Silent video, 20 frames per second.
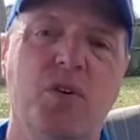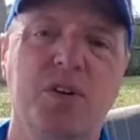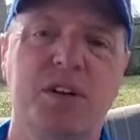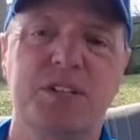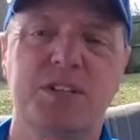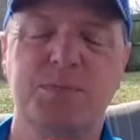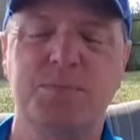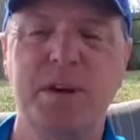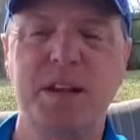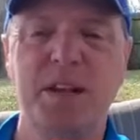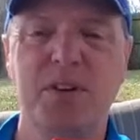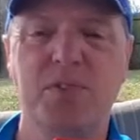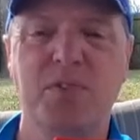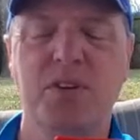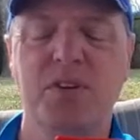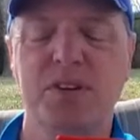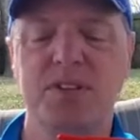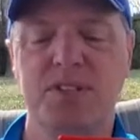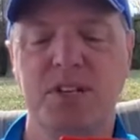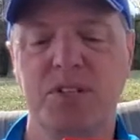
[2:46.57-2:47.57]
On a spinning
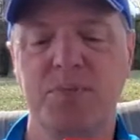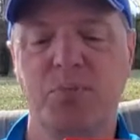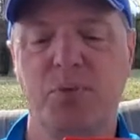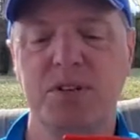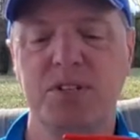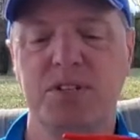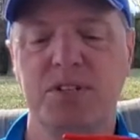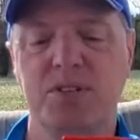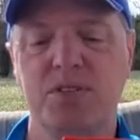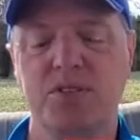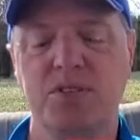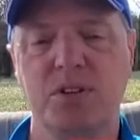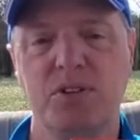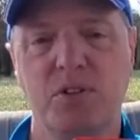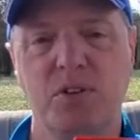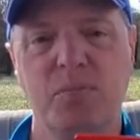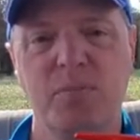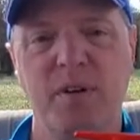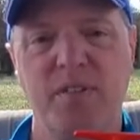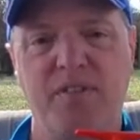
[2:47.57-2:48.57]
reel, a 6.2 is a
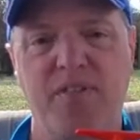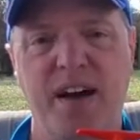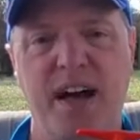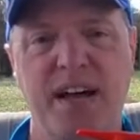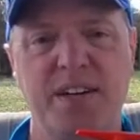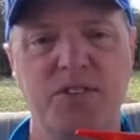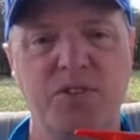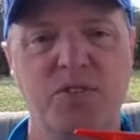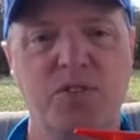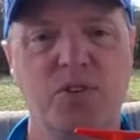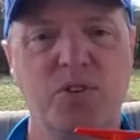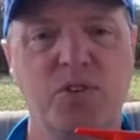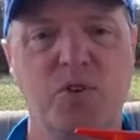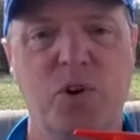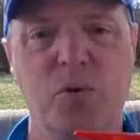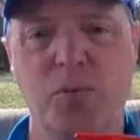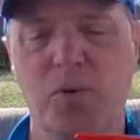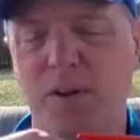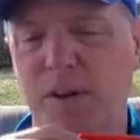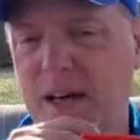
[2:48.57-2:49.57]
little bit faster than
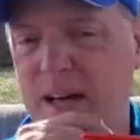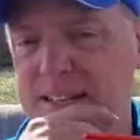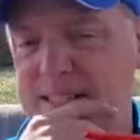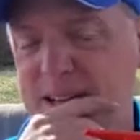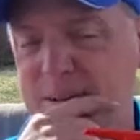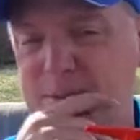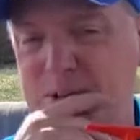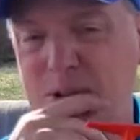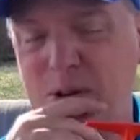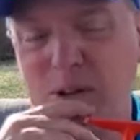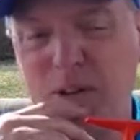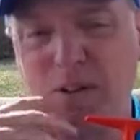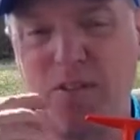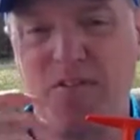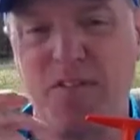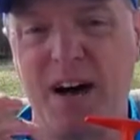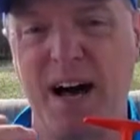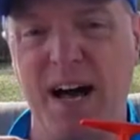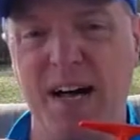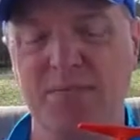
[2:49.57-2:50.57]
normal. A lot of times they're in the
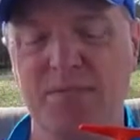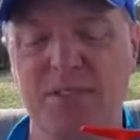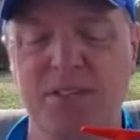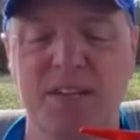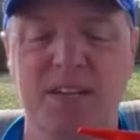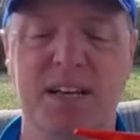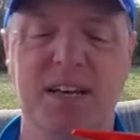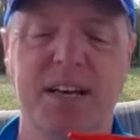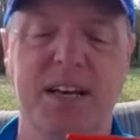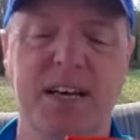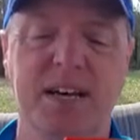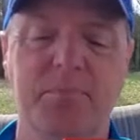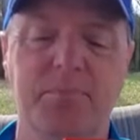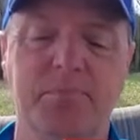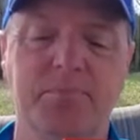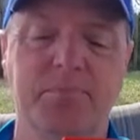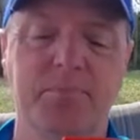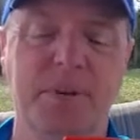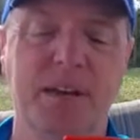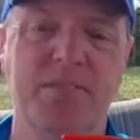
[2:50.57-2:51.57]

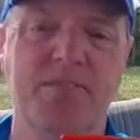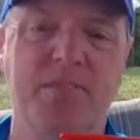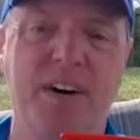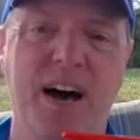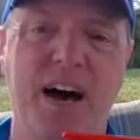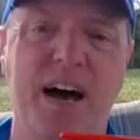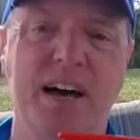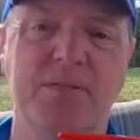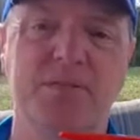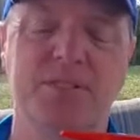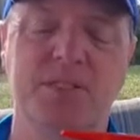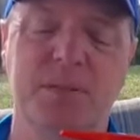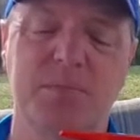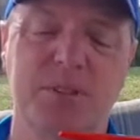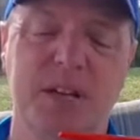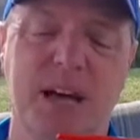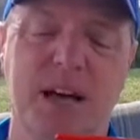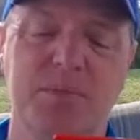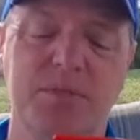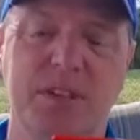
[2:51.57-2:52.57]
5s, mid 5s,
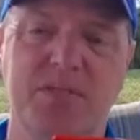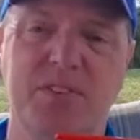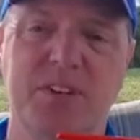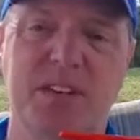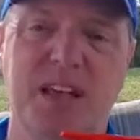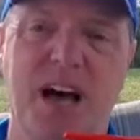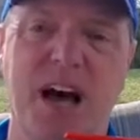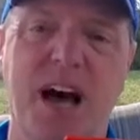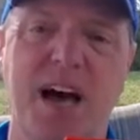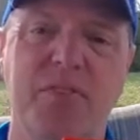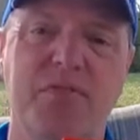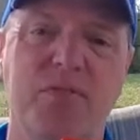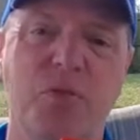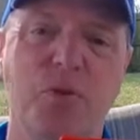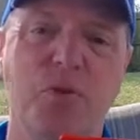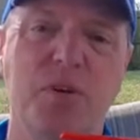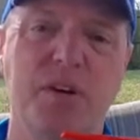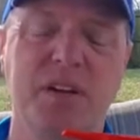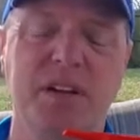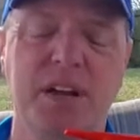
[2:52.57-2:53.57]
sometimes even in the high
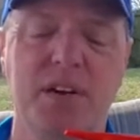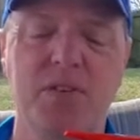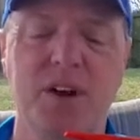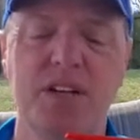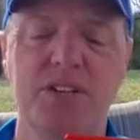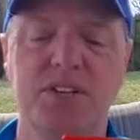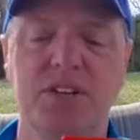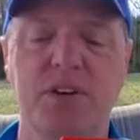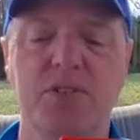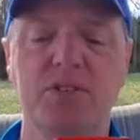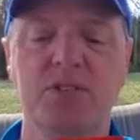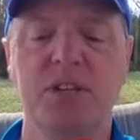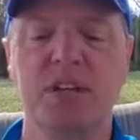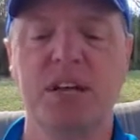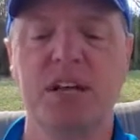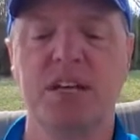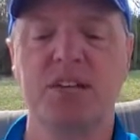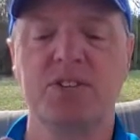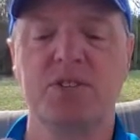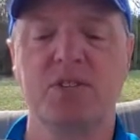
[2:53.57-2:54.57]
4 gear ratios.
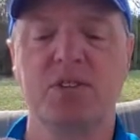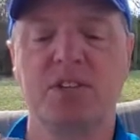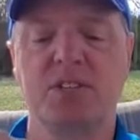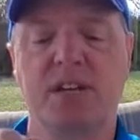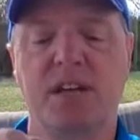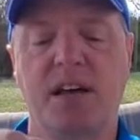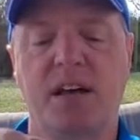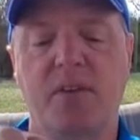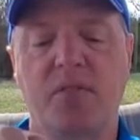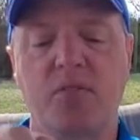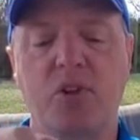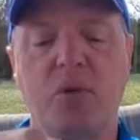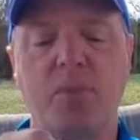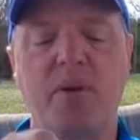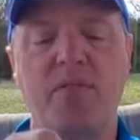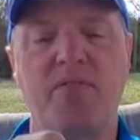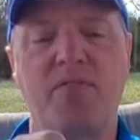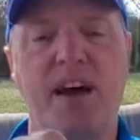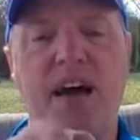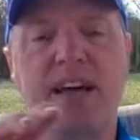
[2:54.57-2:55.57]
So it's a little
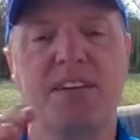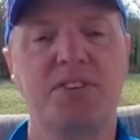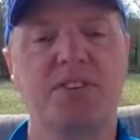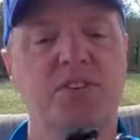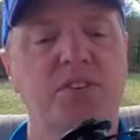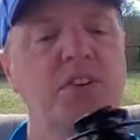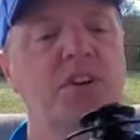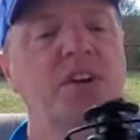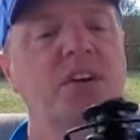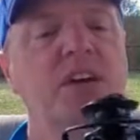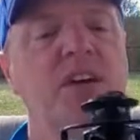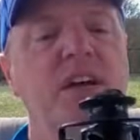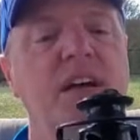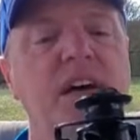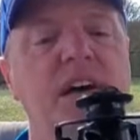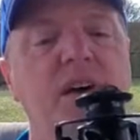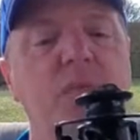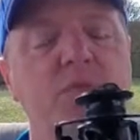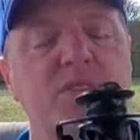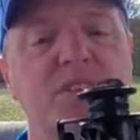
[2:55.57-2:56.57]
bit faster,
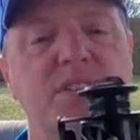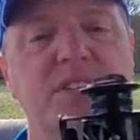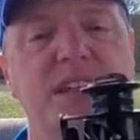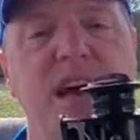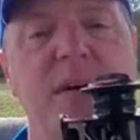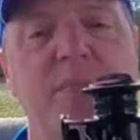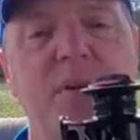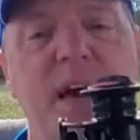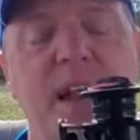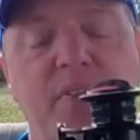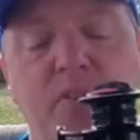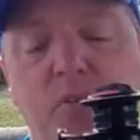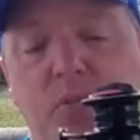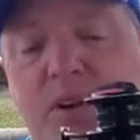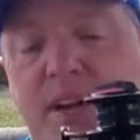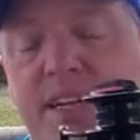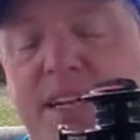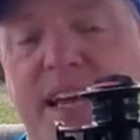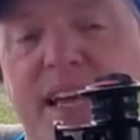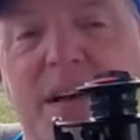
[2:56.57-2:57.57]
which is not bad if you're
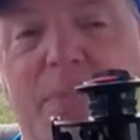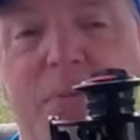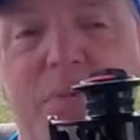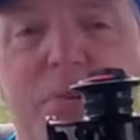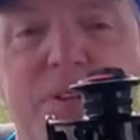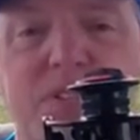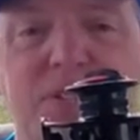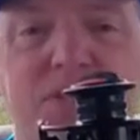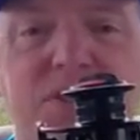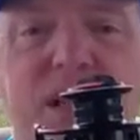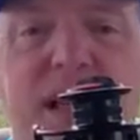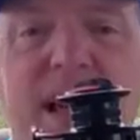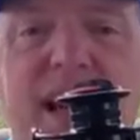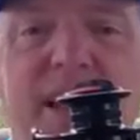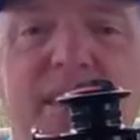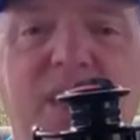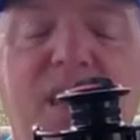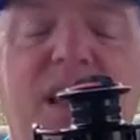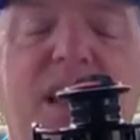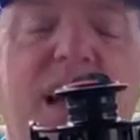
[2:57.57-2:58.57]
wanting to take up a bunch of
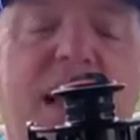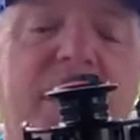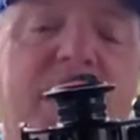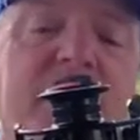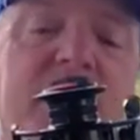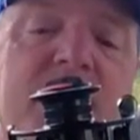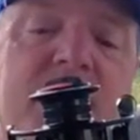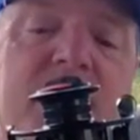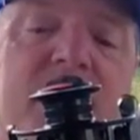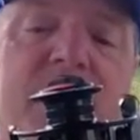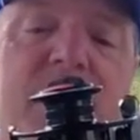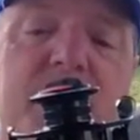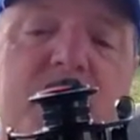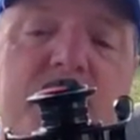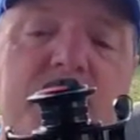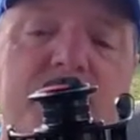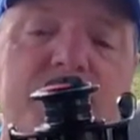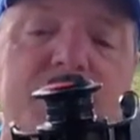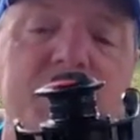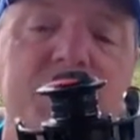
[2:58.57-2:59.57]
slack on the line, if
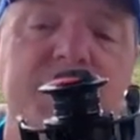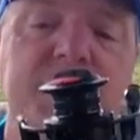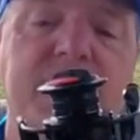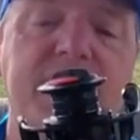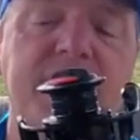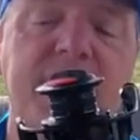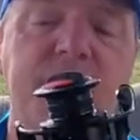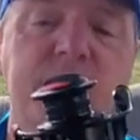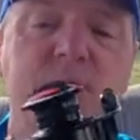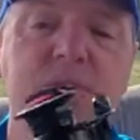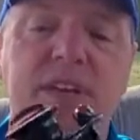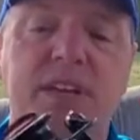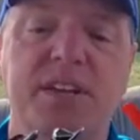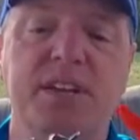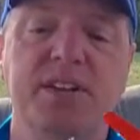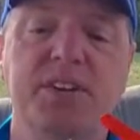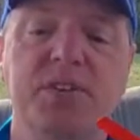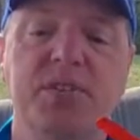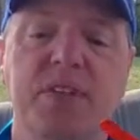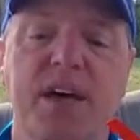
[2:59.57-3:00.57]
you're fishing techniques where you need
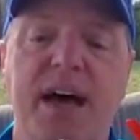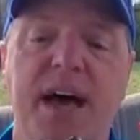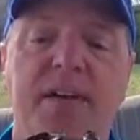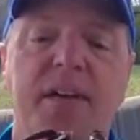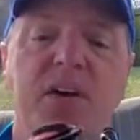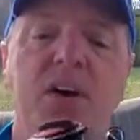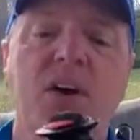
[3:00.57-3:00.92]
to do that.